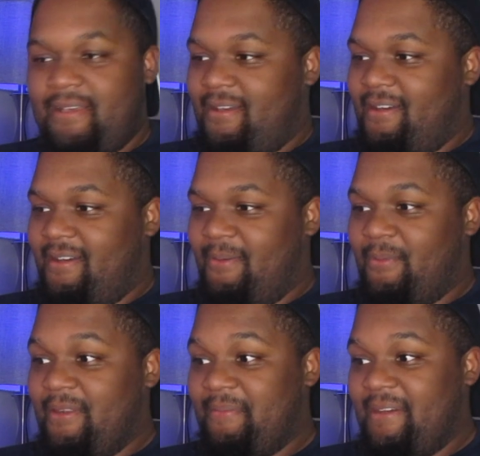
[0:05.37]

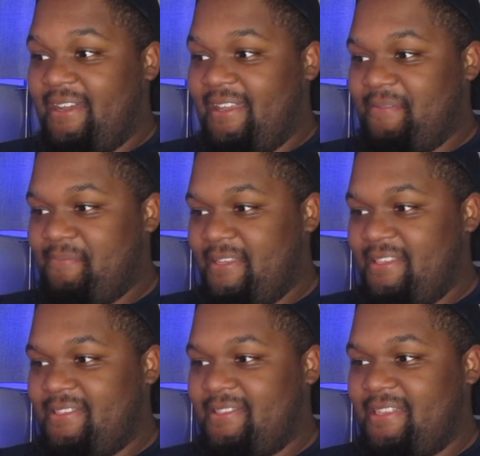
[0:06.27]
one of my
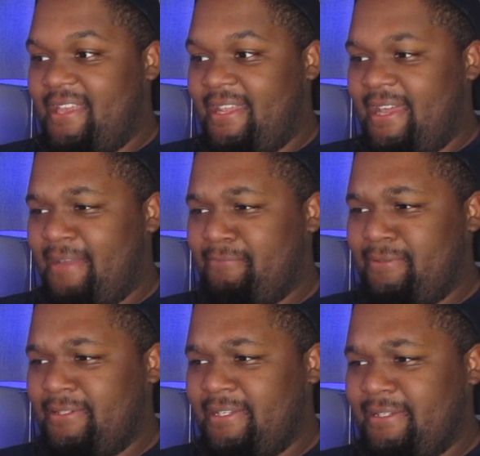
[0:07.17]
beats that I
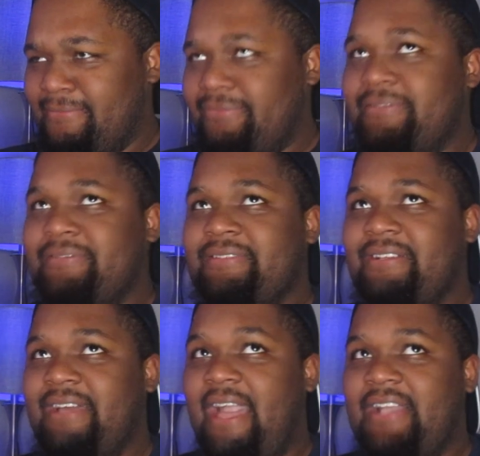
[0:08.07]
put up
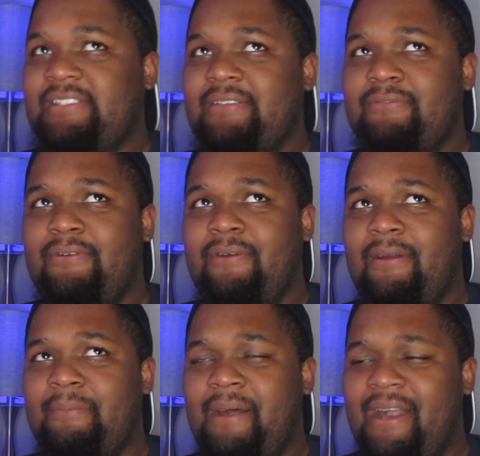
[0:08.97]
actually for
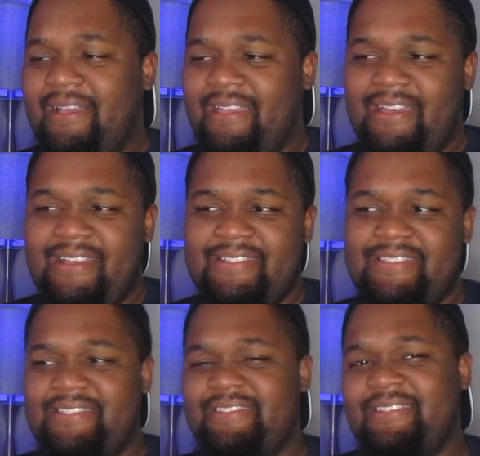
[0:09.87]
our podcast